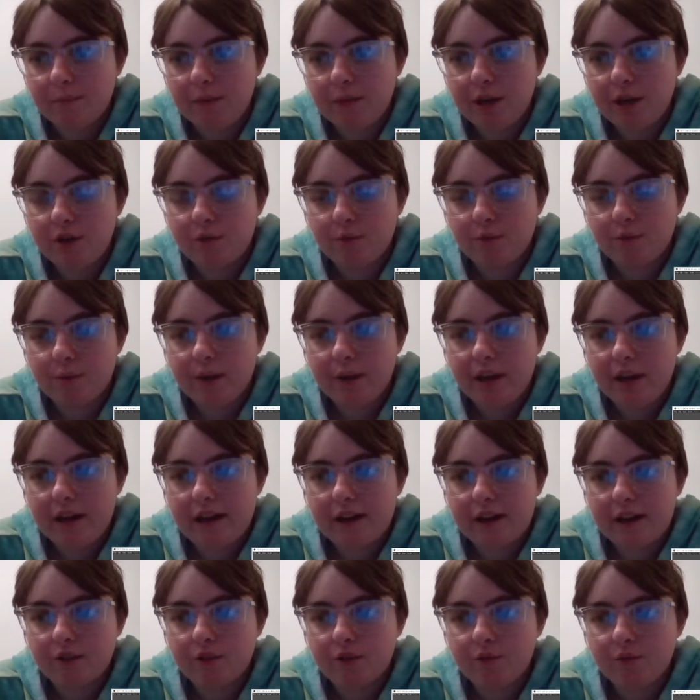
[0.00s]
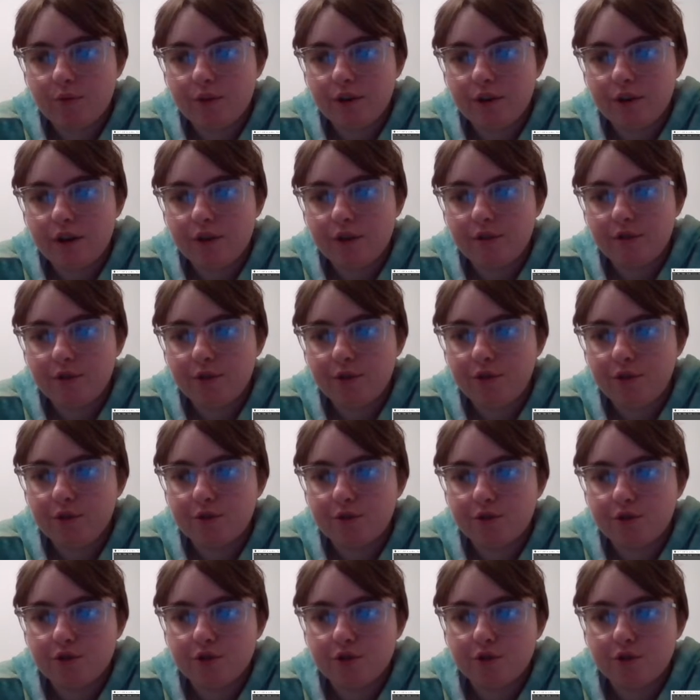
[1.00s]
me to react to another
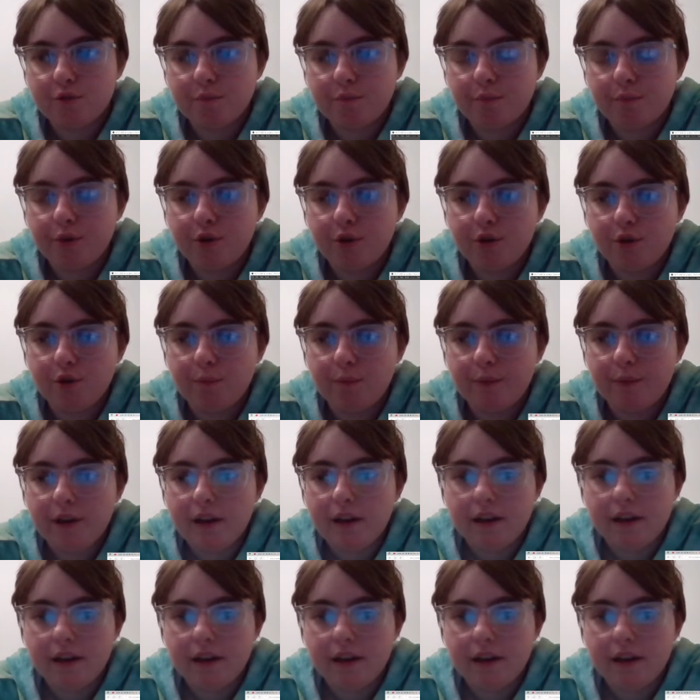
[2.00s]
YouTube poop,